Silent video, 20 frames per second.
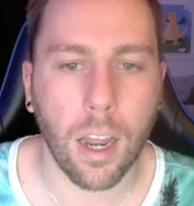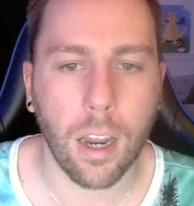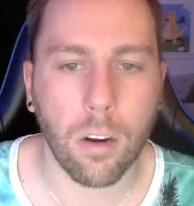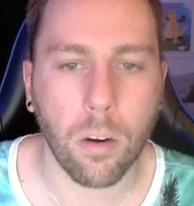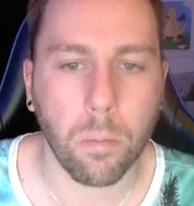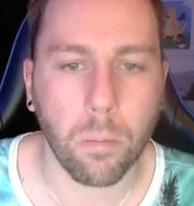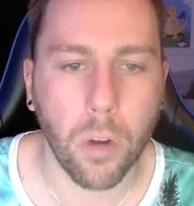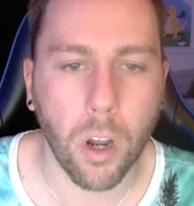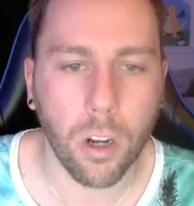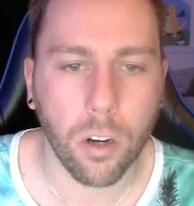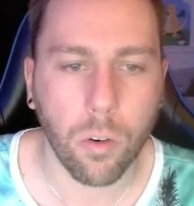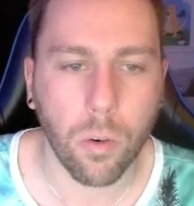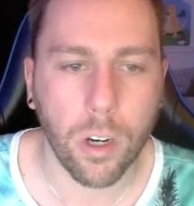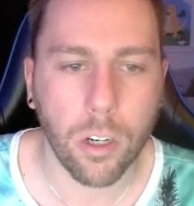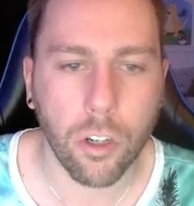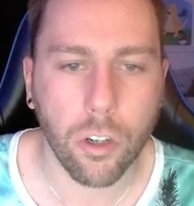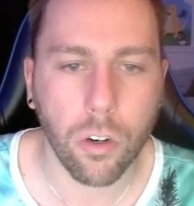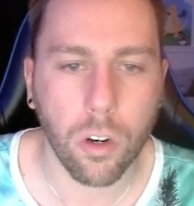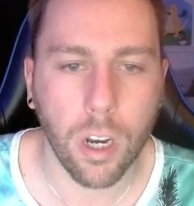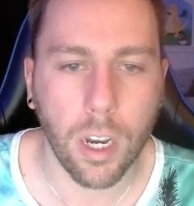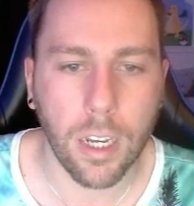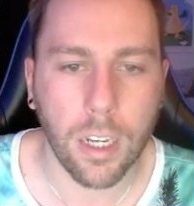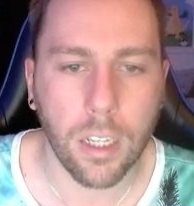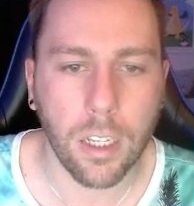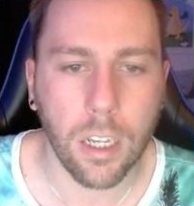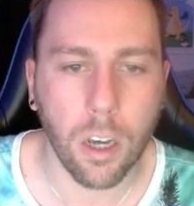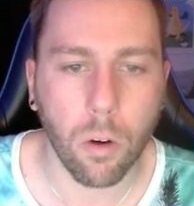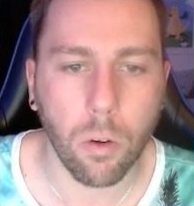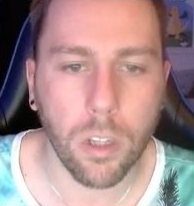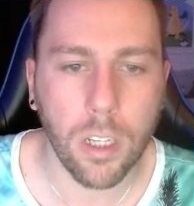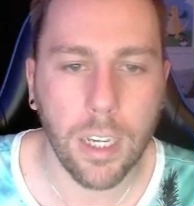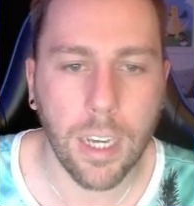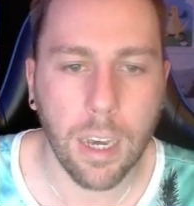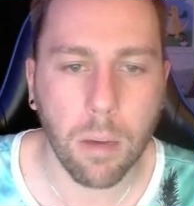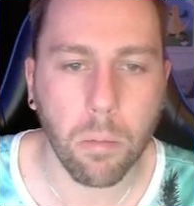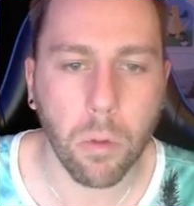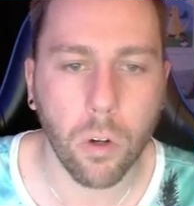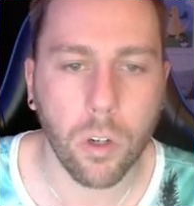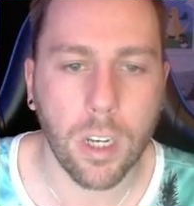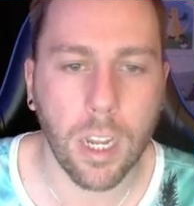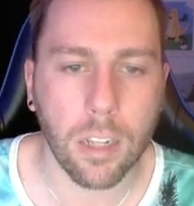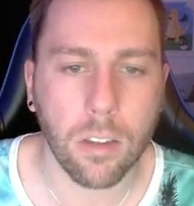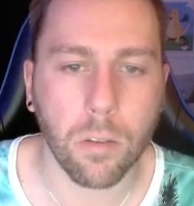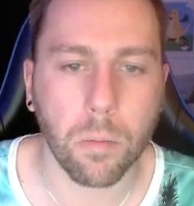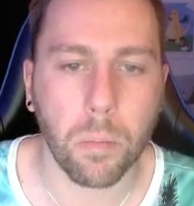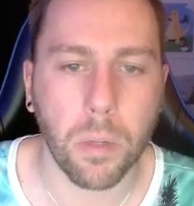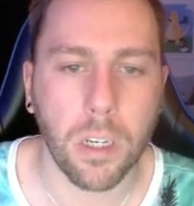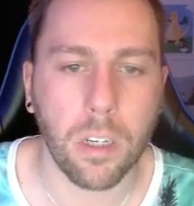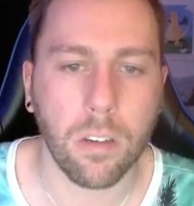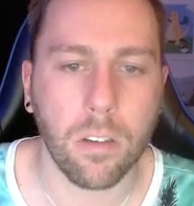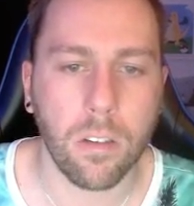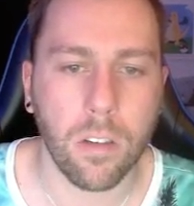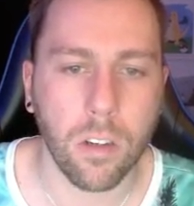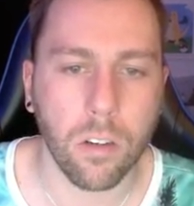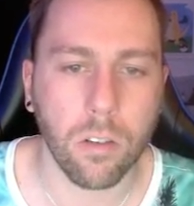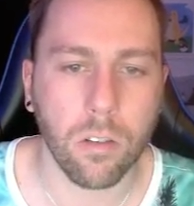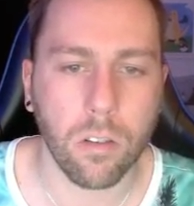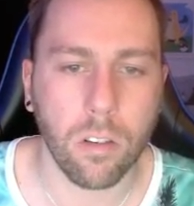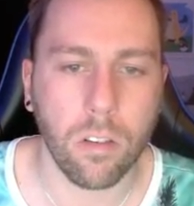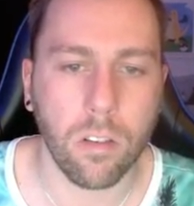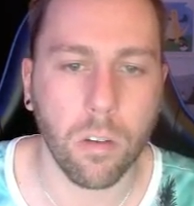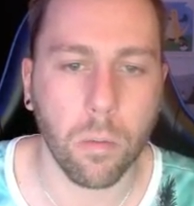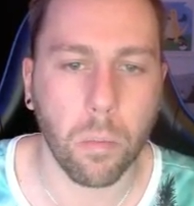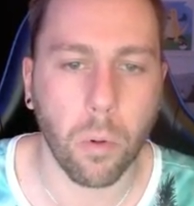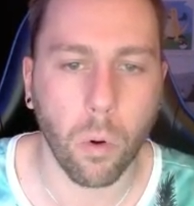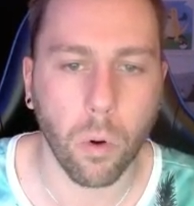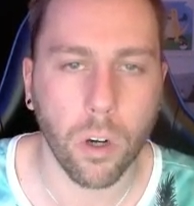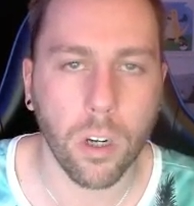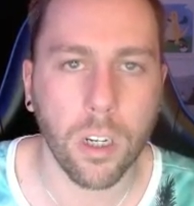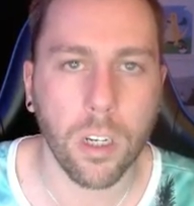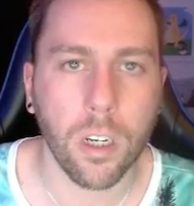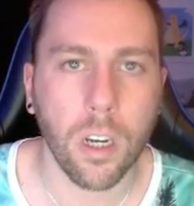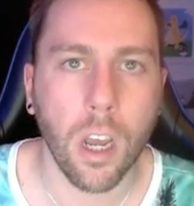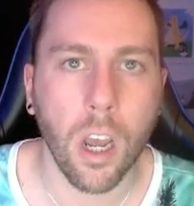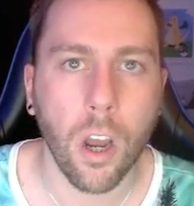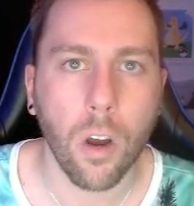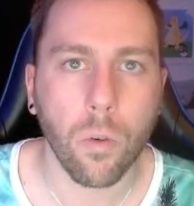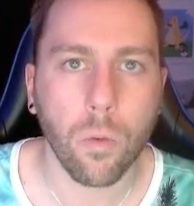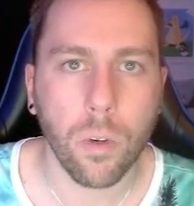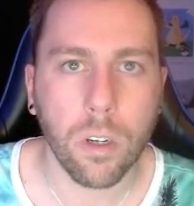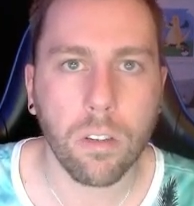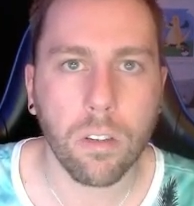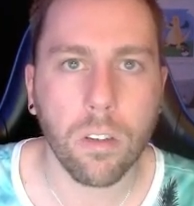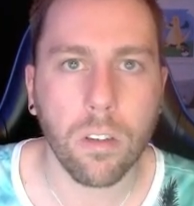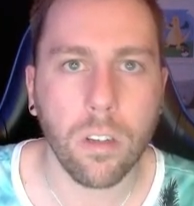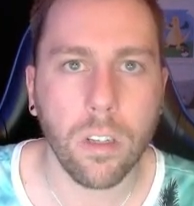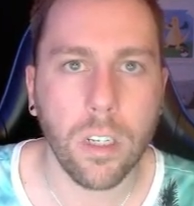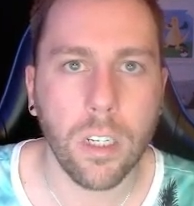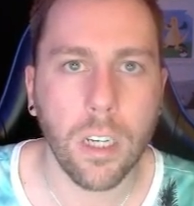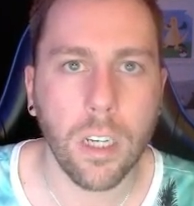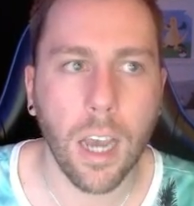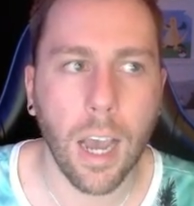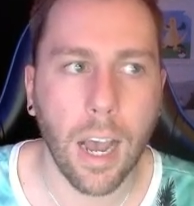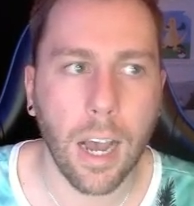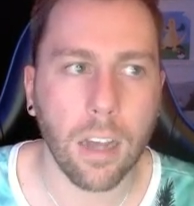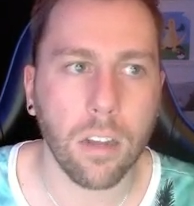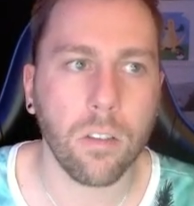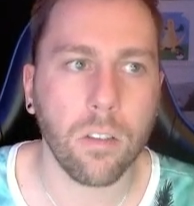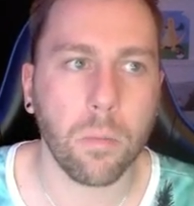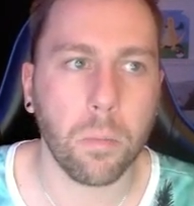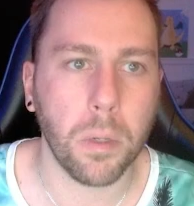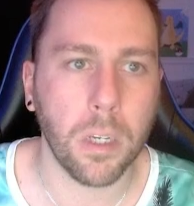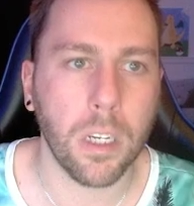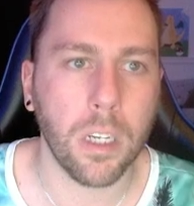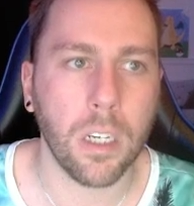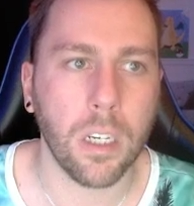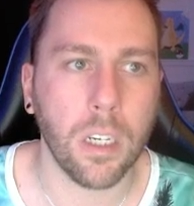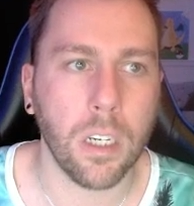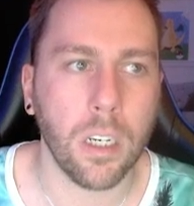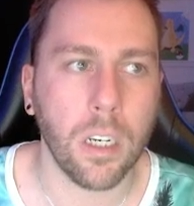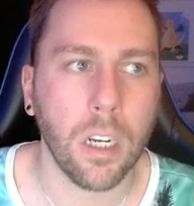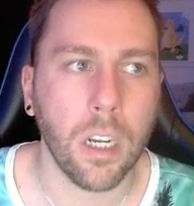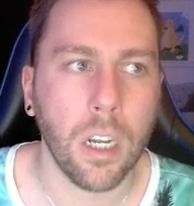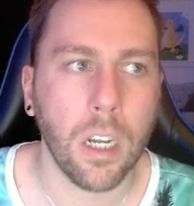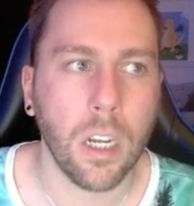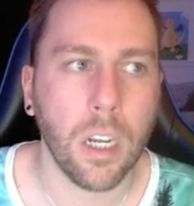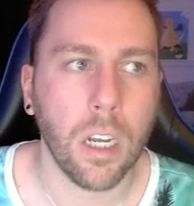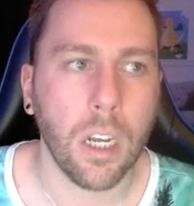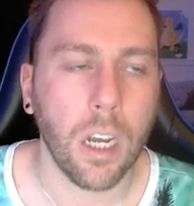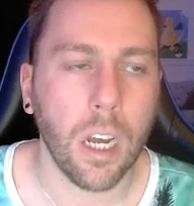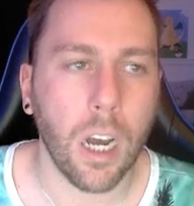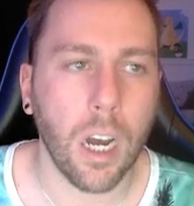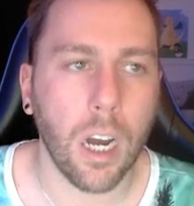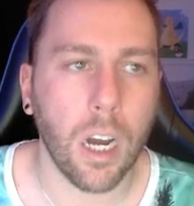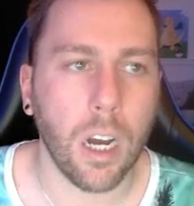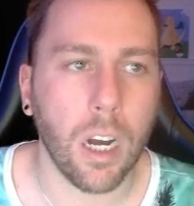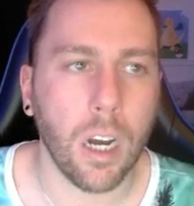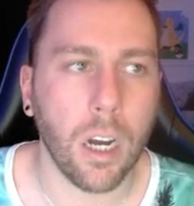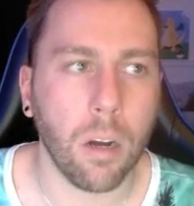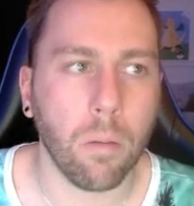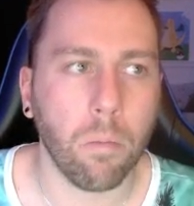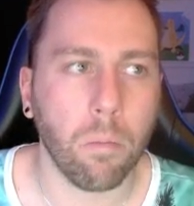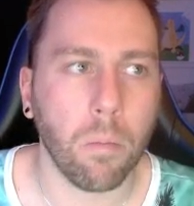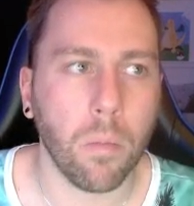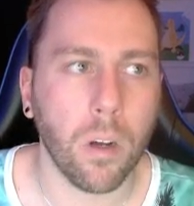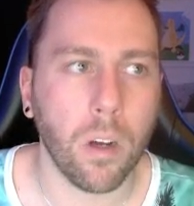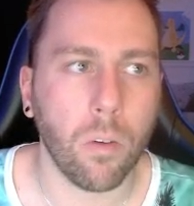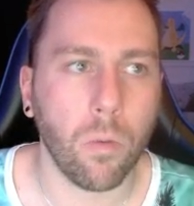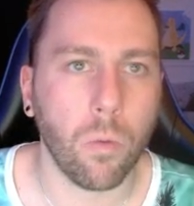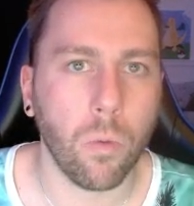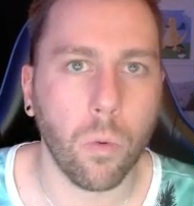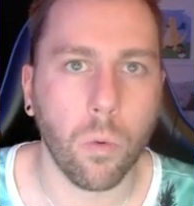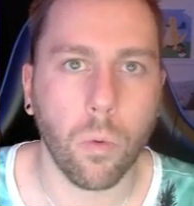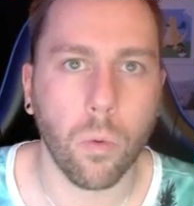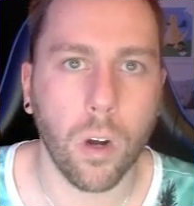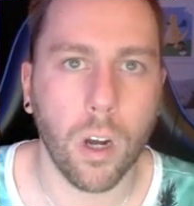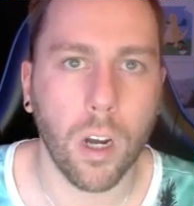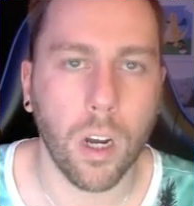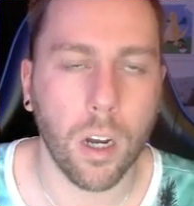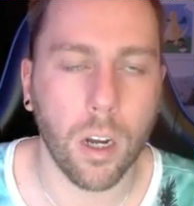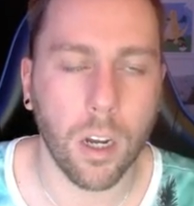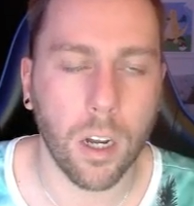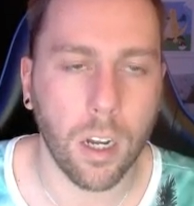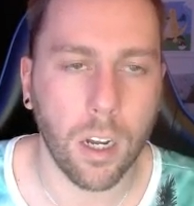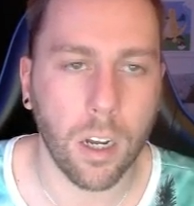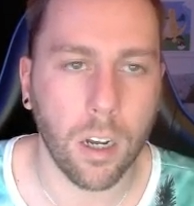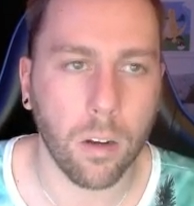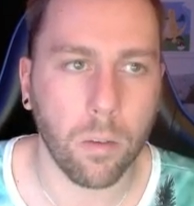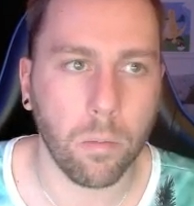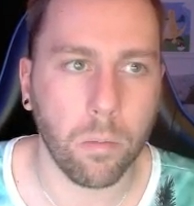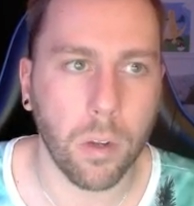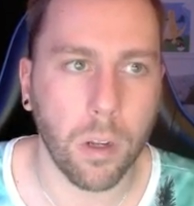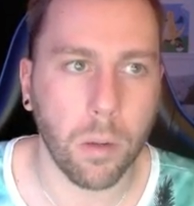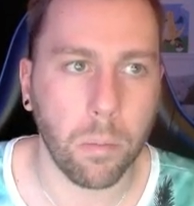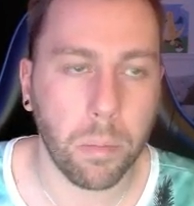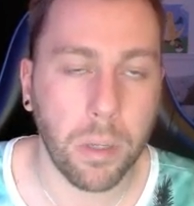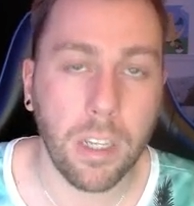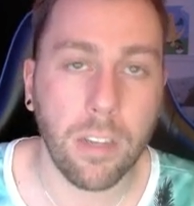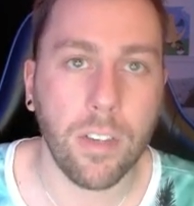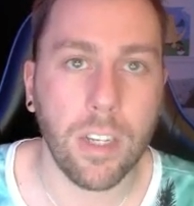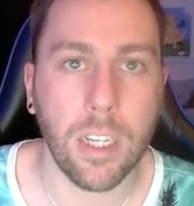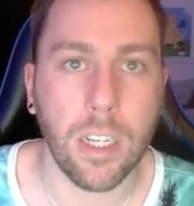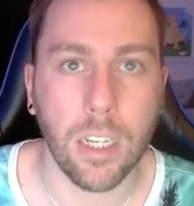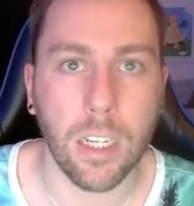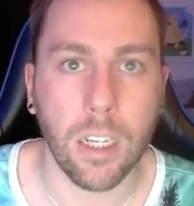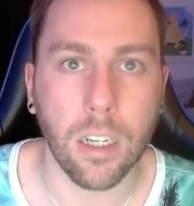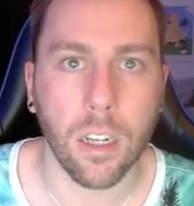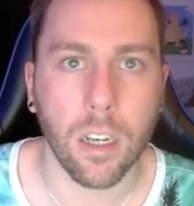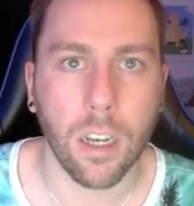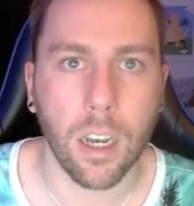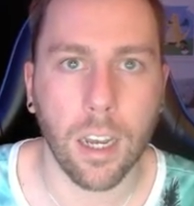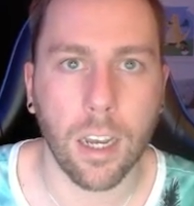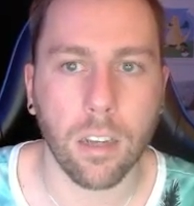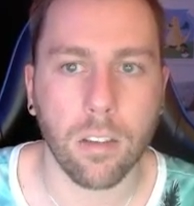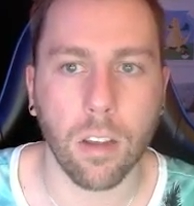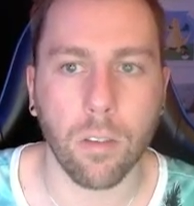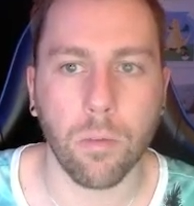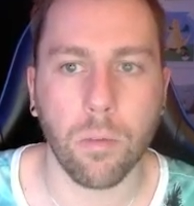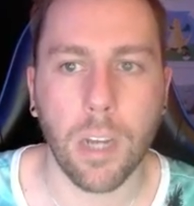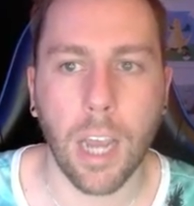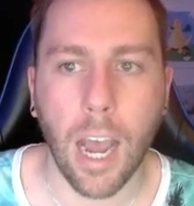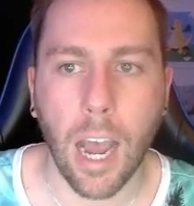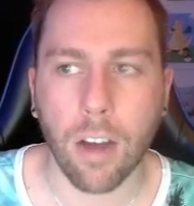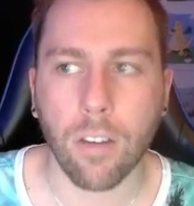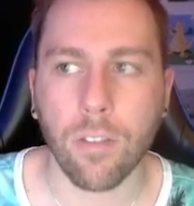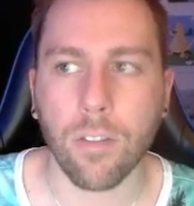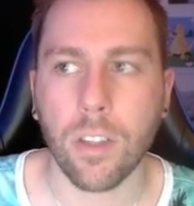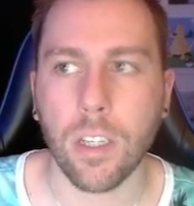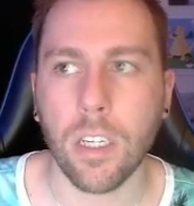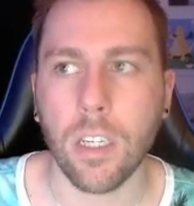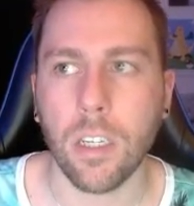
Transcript: not quite sure. The only game mode that's been seriously supported recently has been a PvE. Like I said, we have the